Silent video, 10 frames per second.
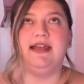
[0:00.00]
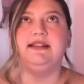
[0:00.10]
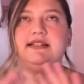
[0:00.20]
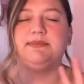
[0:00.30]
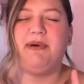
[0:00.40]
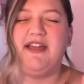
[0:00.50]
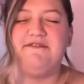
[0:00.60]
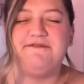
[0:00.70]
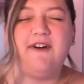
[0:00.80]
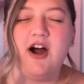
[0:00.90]
And this by
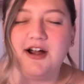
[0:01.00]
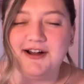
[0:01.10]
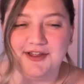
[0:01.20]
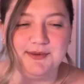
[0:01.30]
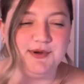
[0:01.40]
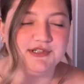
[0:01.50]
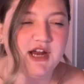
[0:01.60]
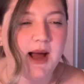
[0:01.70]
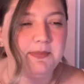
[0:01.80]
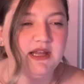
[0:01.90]
far got the most
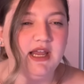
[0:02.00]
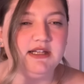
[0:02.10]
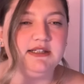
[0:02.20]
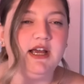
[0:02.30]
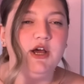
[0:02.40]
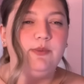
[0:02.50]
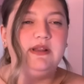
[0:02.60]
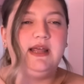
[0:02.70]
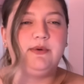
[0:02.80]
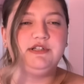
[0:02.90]
complicated
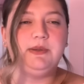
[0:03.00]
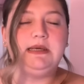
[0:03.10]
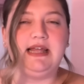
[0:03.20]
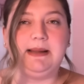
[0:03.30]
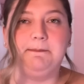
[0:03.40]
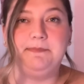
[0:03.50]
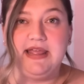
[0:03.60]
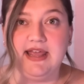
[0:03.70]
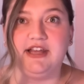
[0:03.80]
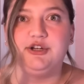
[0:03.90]
when they were doing like
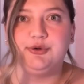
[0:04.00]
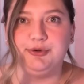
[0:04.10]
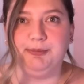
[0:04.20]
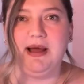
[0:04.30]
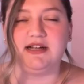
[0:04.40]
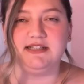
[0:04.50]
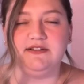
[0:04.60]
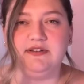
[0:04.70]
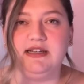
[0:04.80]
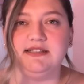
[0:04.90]
big group
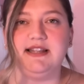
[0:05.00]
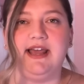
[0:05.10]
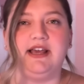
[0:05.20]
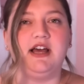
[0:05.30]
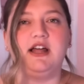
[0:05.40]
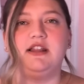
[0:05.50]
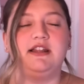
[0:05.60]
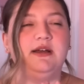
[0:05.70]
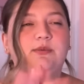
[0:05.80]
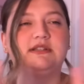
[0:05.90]
activities. Like
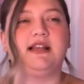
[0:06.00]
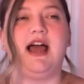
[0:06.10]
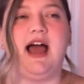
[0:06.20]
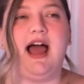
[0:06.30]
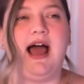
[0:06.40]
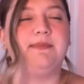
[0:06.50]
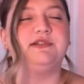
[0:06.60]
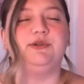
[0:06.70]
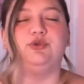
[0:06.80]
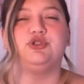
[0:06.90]
it was
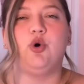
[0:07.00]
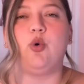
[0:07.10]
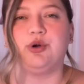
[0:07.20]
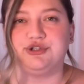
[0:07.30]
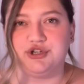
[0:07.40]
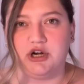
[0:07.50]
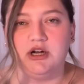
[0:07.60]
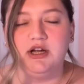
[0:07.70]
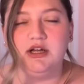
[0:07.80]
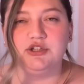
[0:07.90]
absolute torture
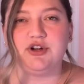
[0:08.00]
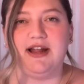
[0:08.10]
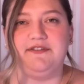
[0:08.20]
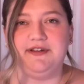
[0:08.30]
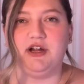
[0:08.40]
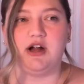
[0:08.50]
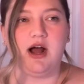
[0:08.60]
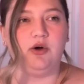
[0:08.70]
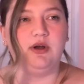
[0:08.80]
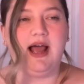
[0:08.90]
trying to figure
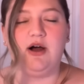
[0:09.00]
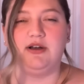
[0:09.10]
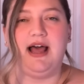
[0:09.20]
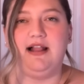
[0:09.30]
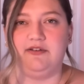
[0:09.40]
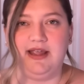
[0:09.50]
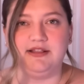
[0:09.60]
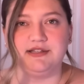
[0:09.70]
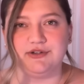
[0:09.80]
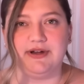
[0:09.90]
out how to allocate
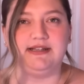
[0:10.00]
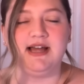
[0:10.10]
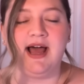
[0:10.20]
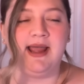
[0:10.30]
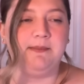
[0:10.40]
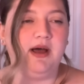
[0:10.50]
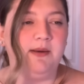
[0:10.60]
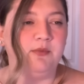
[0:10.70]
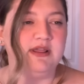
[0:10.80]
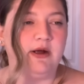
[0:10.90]
the screen
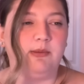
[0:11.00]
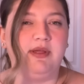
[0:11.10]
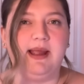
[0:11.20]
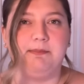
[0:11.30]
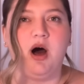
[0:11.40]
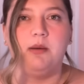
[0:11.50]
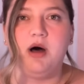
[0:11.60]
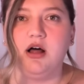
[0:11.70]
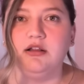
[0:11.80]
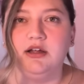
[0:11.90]
time when they were playing Pall
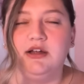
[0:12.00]
Mall.